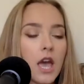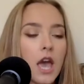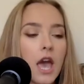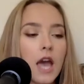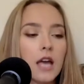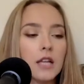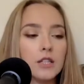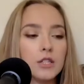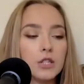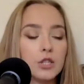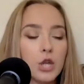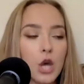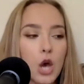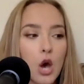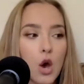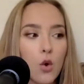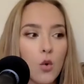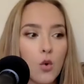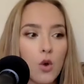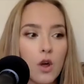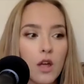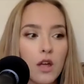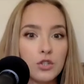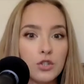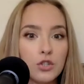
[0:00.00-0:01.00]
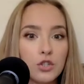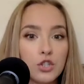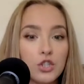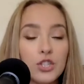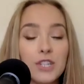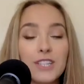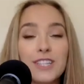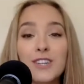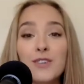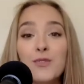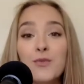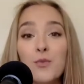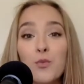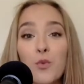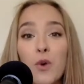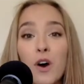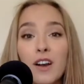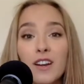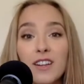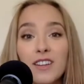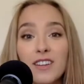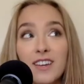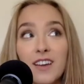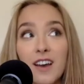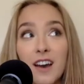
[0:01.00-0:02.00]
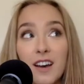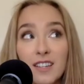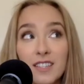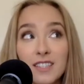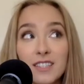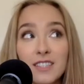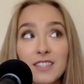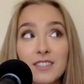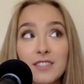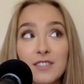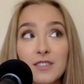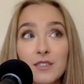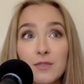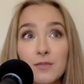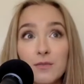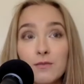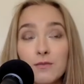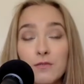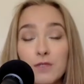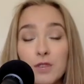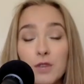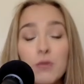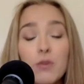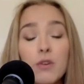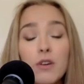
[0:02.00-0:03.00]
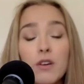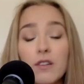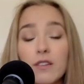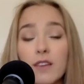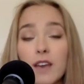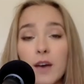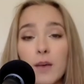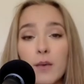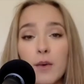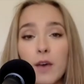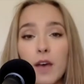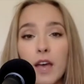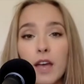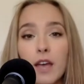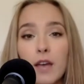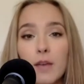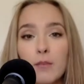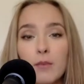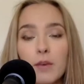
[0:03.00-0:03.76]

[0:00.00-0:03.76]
And so she didn't want Gus to view her that way.